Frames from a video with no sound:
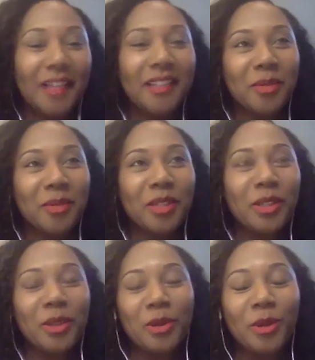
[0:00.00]
it was
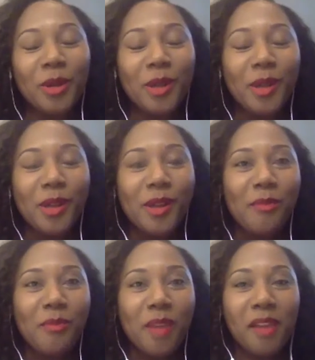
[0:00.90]
cool.
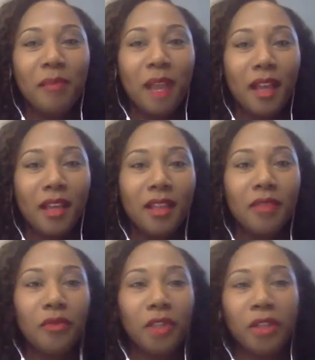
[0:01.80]
But my
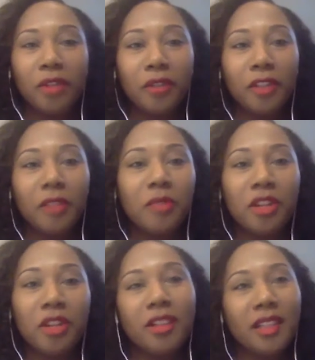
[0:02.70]
fear to freedom
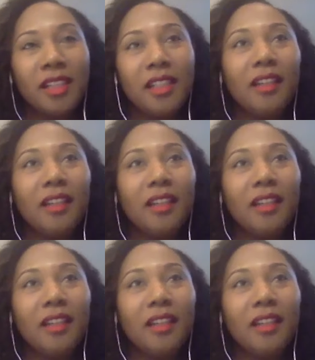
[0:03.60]
journey